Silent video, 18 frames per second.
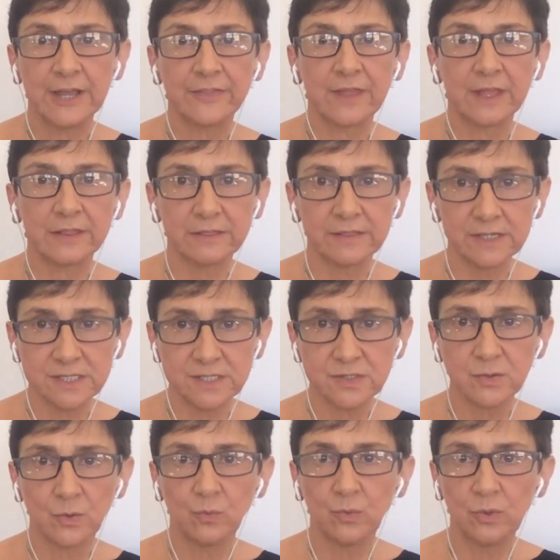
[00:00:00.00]
that
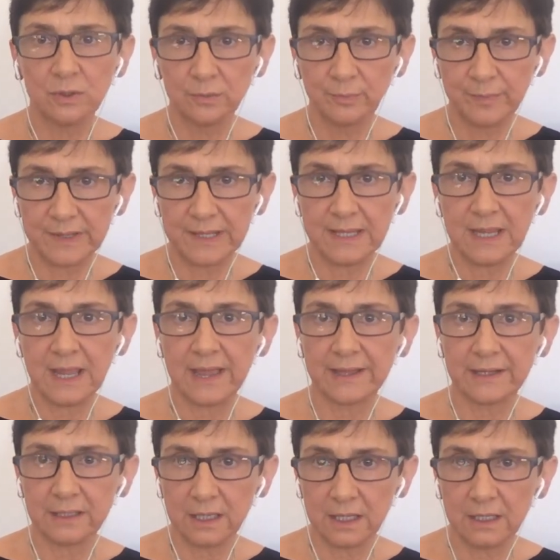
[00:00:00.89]
this will be
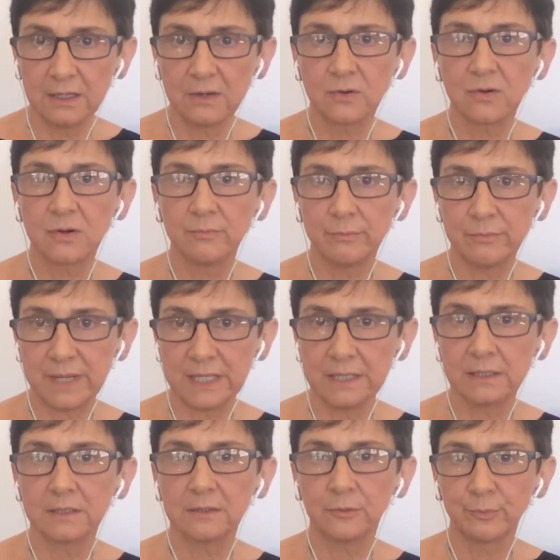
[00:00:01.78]
an
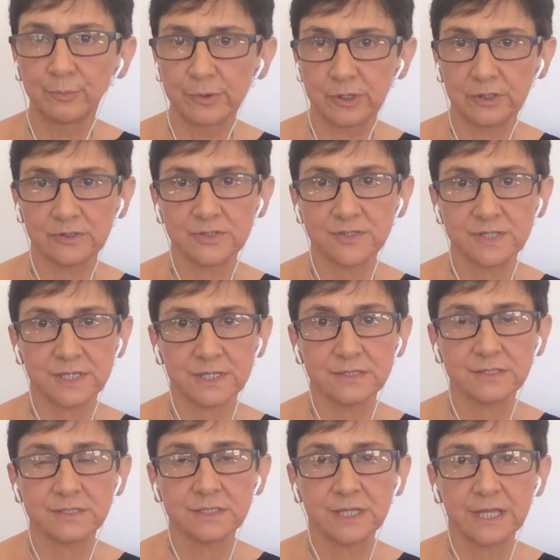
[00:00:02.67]
incremental
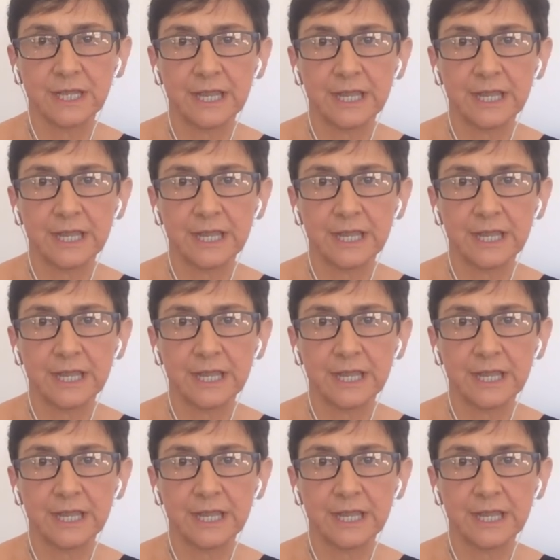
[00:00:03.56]
process.